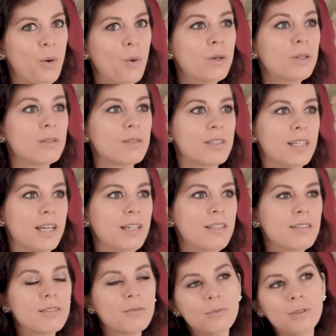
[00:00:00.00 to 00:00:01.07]
oral
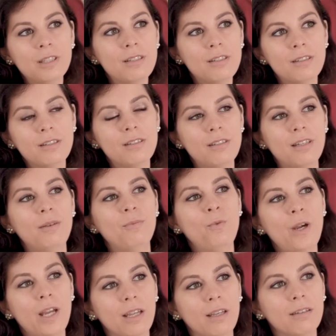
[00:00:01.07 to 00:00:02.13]
sex, well, it's the same
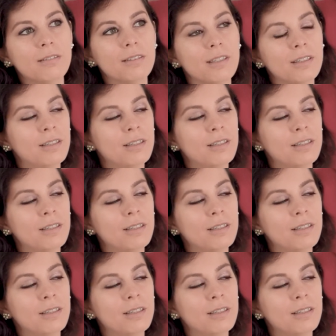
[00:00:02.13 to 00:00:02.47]
way.